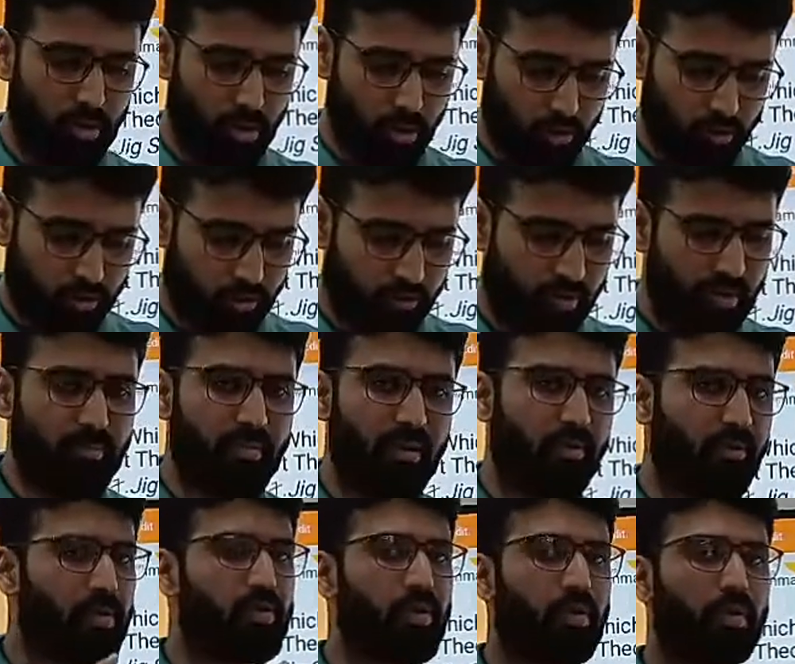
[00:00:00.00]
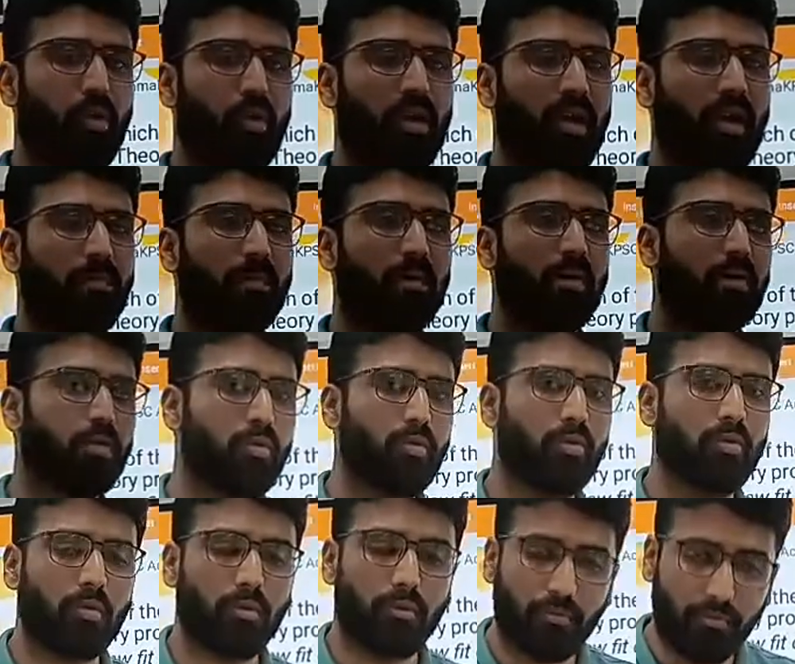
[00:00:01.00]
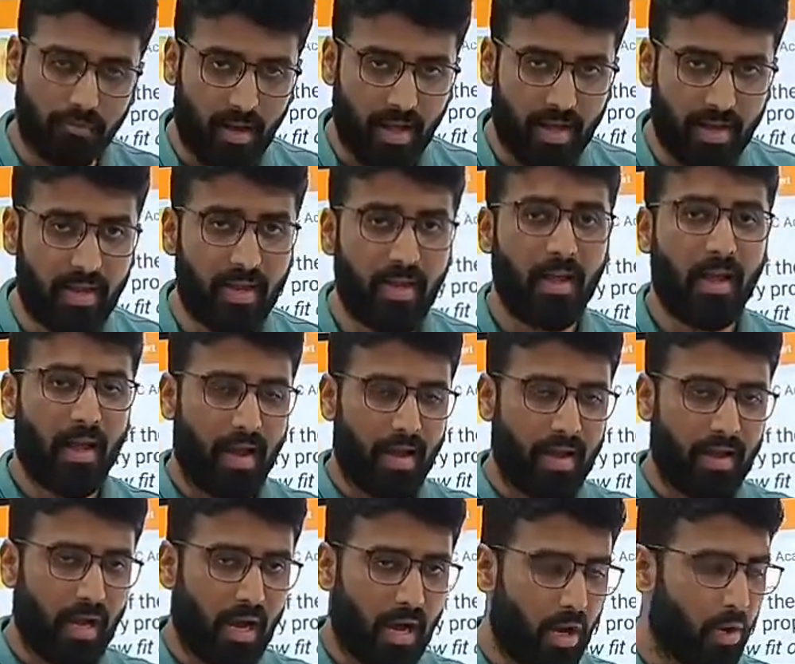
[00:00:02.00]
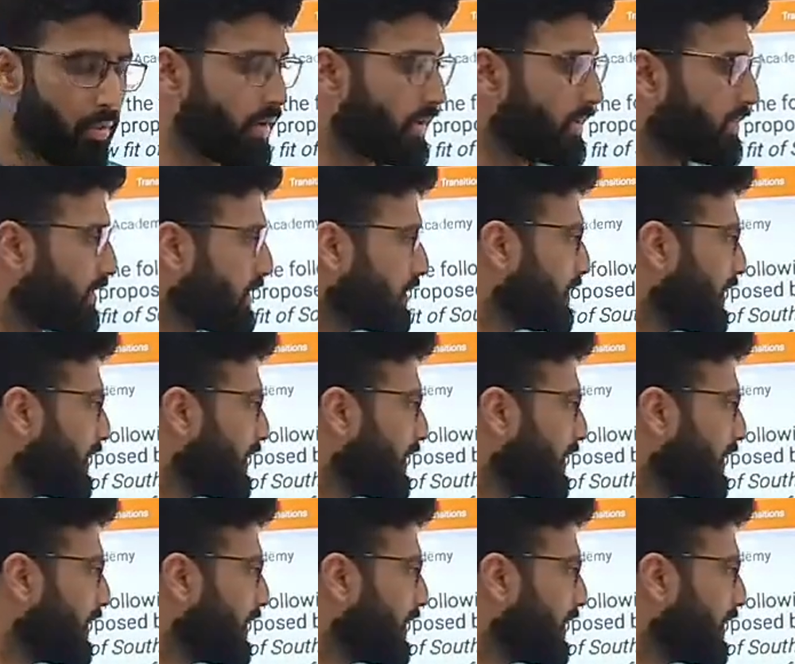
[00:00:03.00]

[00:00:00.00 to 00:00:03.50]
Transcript: to swim, which were not able to fly. And how is it